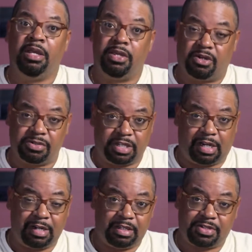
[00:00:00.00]
You don't
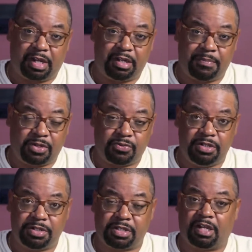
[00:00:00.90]
settle it
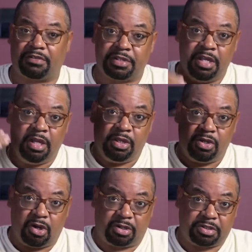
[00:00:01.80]
between yourselves.
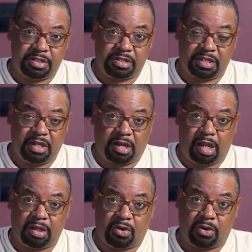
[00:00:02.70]
You go to this thing
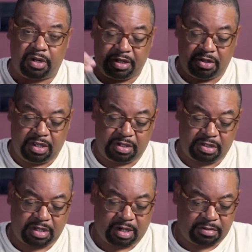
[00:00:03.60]
called a court, and you get it
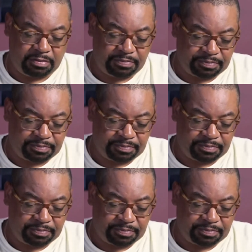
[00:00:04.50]
settled.